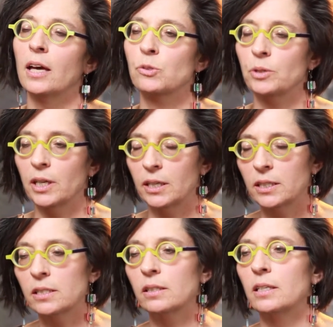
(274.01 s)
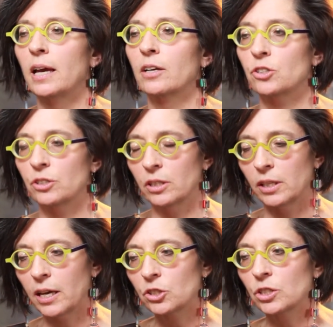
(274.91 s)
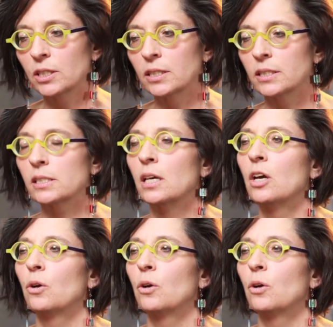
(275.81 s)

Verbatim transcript: as we're getting into the national elections,